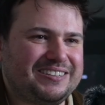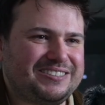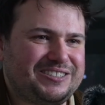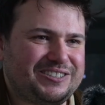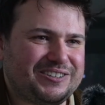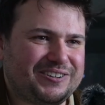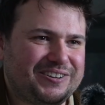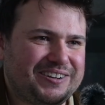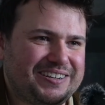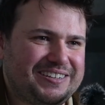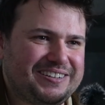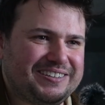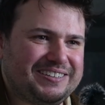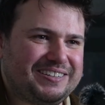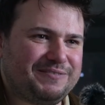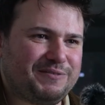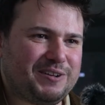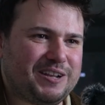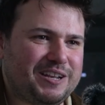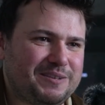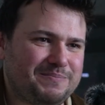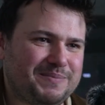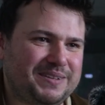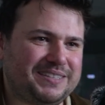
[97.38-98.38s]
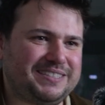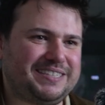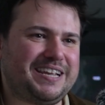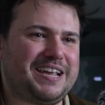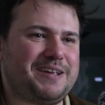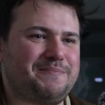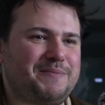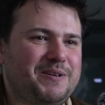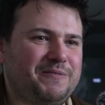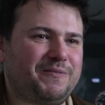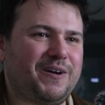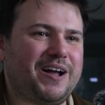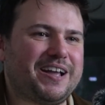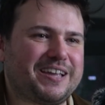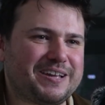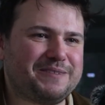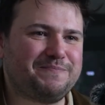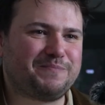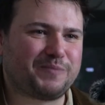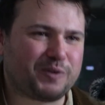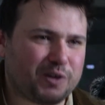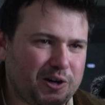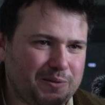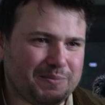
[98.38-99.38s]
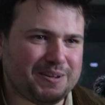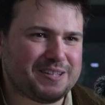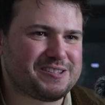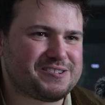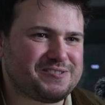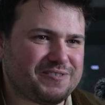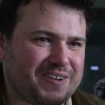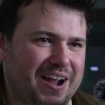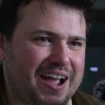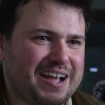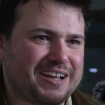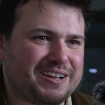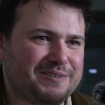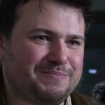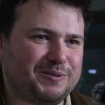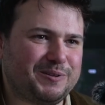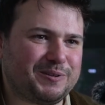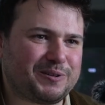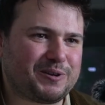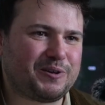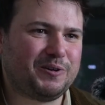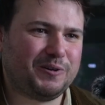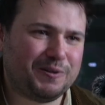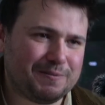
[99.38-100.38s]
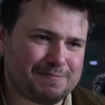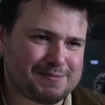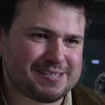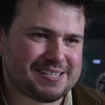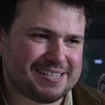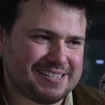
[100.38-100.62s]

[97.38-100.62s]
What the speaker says: join your development team if I can promise draggable corpses.